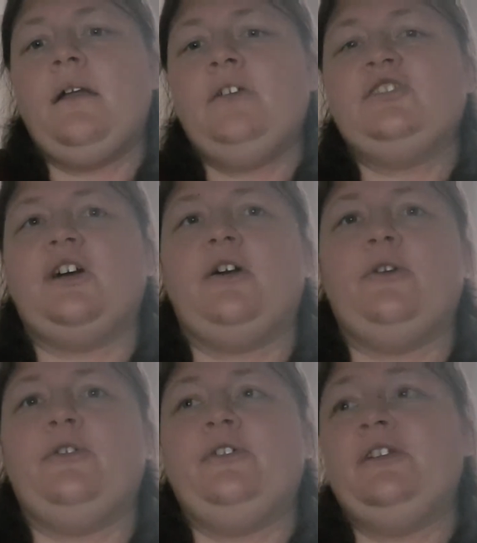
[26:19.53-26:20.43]

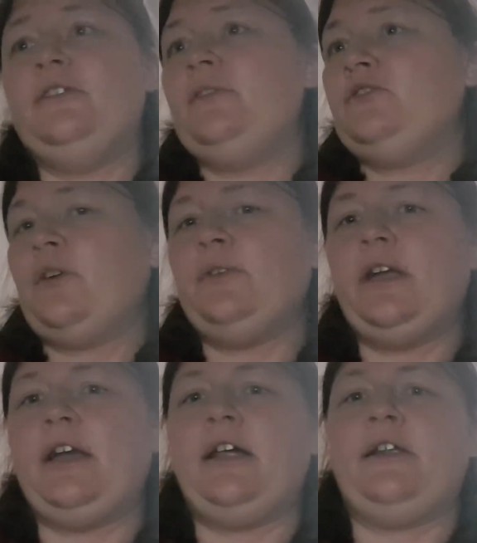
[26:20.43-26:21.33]
So
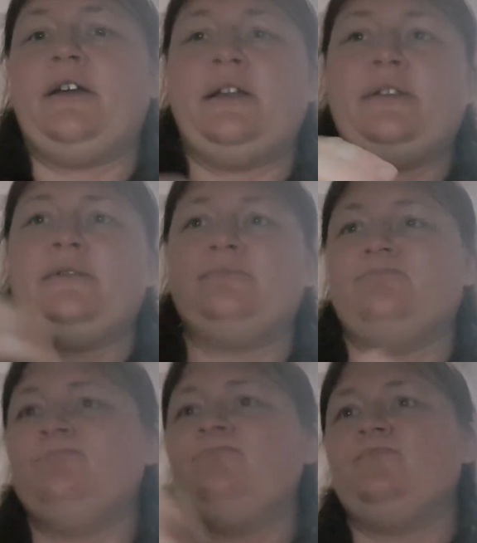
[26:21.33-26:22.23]
yeah,
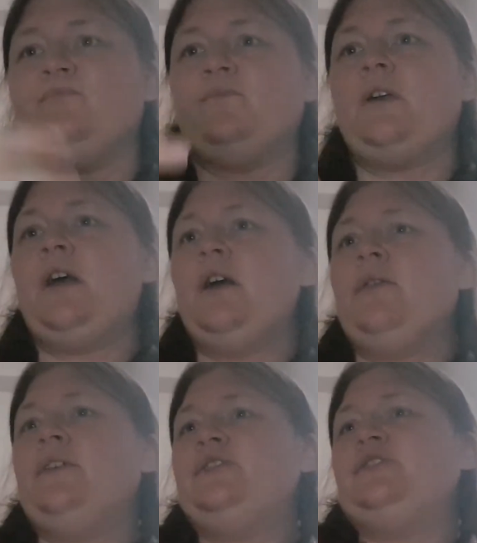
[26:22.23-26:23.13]
and
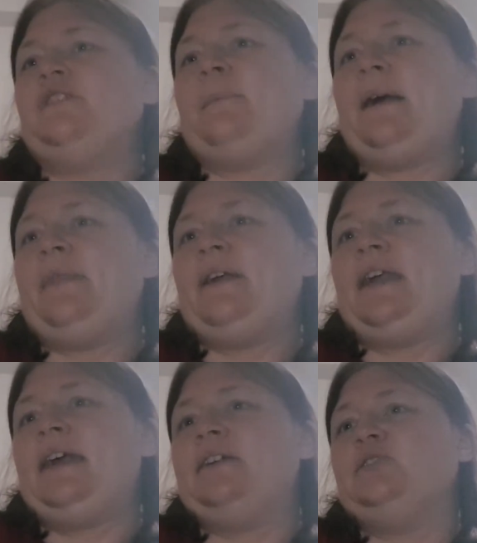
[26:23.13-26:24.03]
this is about the
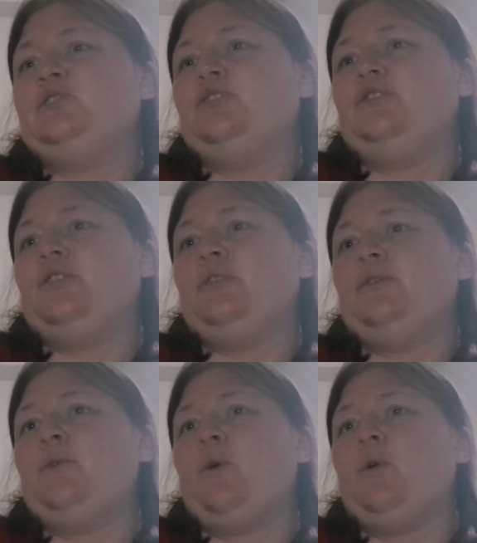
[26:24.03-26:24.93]
case,
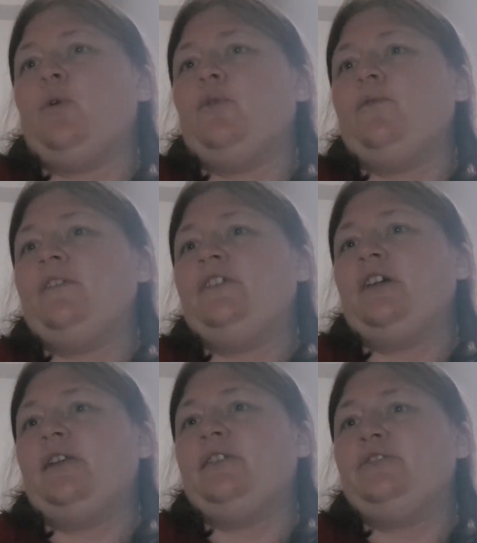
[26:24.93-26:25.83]
of,
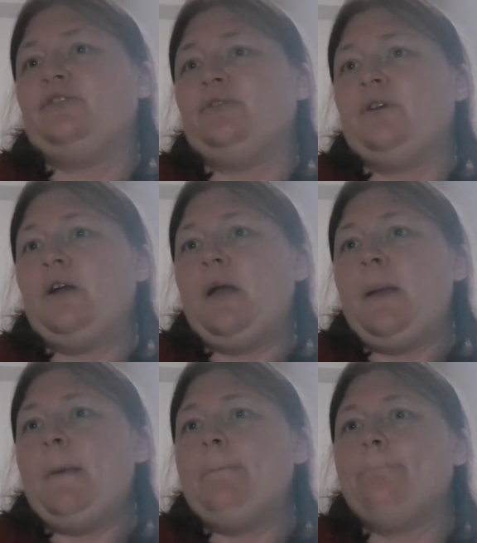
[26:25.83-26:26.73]
little
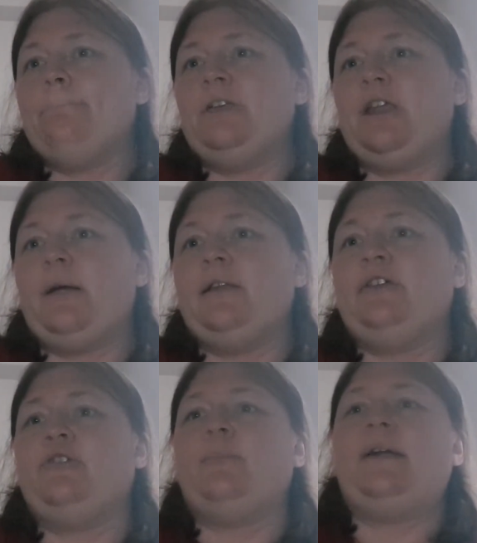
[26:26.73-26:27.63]

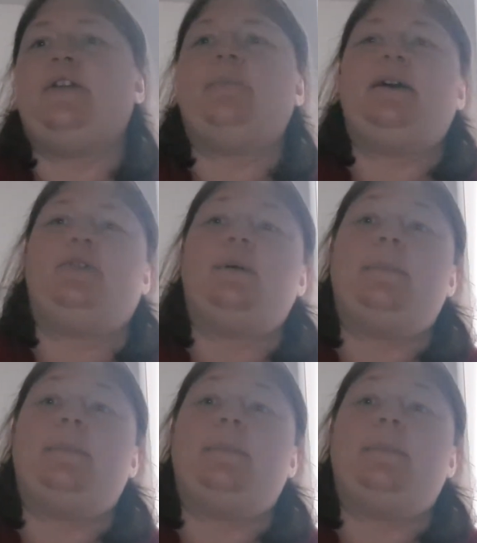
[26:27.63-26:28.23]
Mary Bell. And